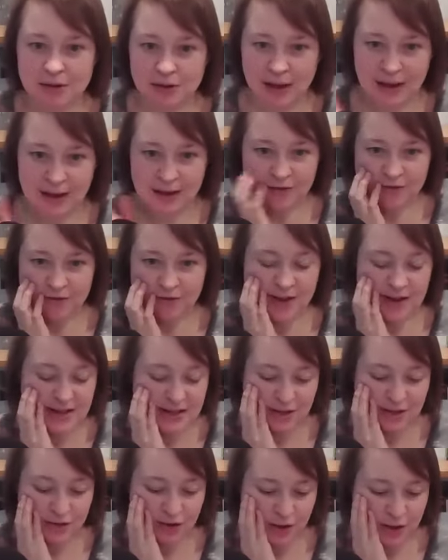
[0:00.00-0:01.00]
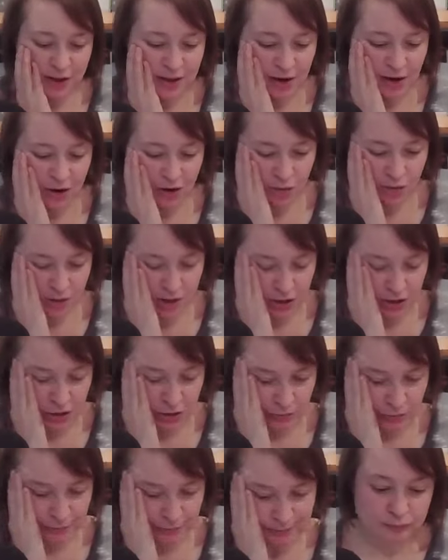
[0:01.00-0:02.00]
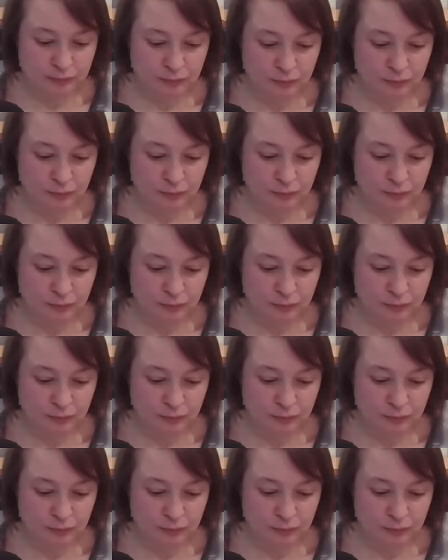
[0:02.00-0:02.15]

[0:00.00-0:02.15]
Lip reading: Or like a festival that they're going to.